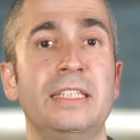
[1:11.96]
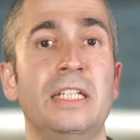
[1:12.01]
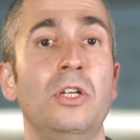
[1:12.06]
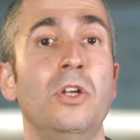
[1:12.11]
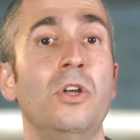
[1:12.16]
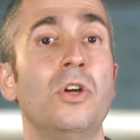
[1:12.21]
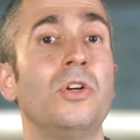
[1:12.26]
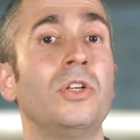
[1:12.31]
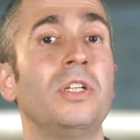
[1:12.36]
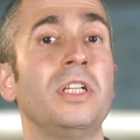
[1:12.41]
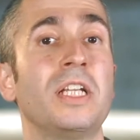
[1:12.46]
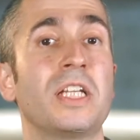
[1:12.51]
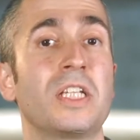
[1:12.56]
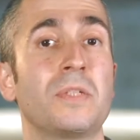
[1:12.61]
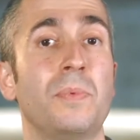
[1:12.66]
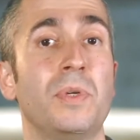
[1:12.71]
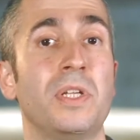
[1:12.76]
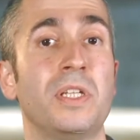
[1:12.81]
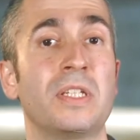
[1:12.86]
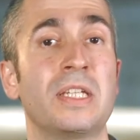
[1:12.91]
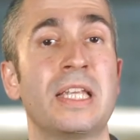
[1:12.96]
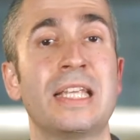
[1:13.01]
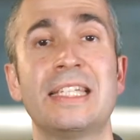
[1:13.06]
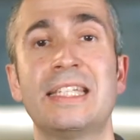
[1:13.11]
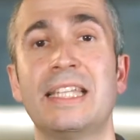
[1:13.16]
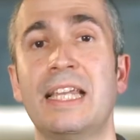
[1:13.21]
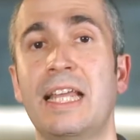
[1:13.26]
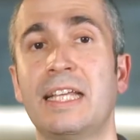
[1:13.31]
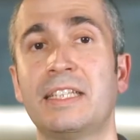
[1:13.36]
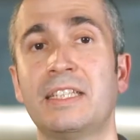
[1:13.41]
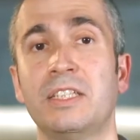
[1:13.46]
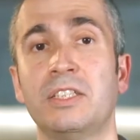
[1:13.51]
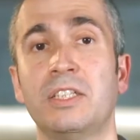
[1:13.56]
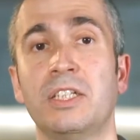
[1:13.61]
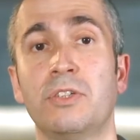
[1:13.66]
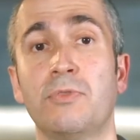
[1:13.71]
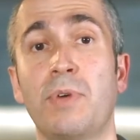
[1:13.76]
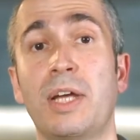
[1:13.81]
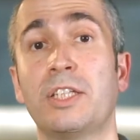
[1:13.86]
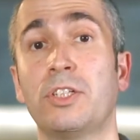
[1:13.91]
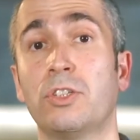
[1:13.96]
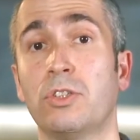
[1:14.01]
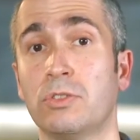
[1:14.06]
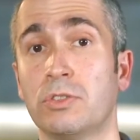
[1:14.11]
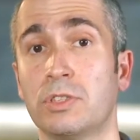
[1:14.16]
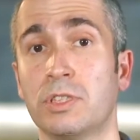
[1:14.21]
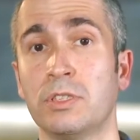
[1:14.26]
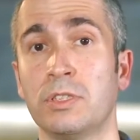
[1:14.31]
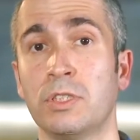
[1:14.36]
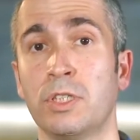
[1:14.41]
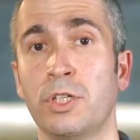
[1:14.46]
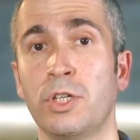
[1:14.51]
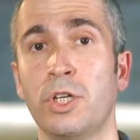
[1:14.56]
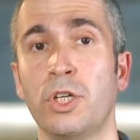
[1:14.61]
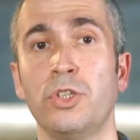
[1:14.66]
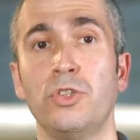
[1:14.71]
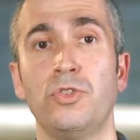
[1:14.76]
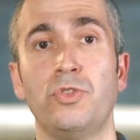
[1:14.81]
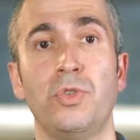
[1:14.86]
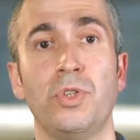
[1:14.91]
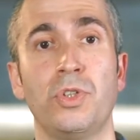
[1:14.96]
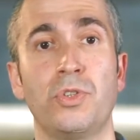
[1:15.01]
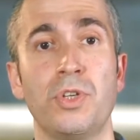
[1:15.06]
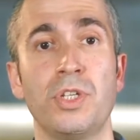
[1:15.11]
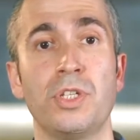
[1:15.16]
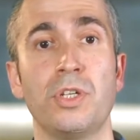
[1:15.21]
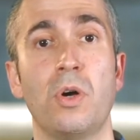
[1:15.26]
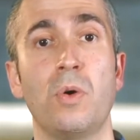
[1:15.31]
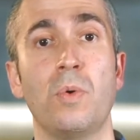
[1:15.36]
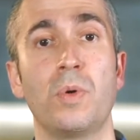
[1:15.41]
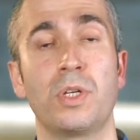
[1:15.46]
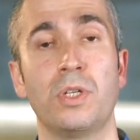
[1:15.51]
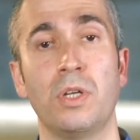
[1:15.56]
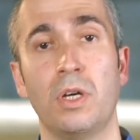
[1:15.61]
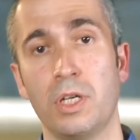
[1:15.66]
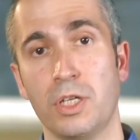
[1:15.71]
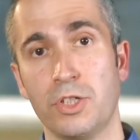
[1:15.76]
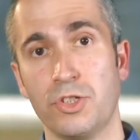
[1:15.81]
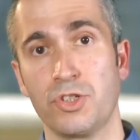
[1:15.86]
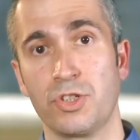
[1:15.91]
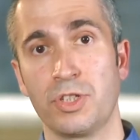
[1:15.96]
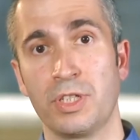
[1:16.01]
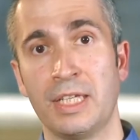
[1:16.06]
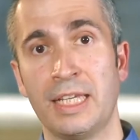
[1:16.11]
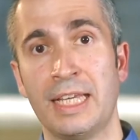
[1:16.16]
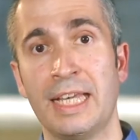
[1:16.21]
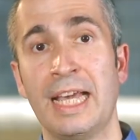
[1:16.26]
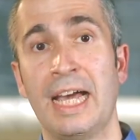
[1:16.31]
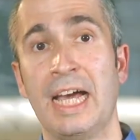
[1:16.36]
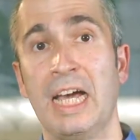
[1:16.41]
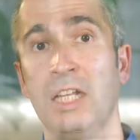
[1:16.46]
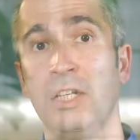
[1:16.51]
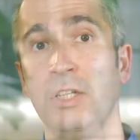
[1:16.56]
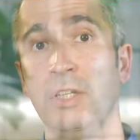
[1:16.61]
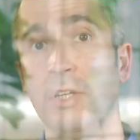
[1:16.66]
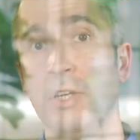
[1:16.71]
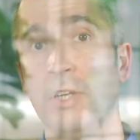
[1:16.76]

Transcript: the learning experience selecting the right content to increase our knowledge and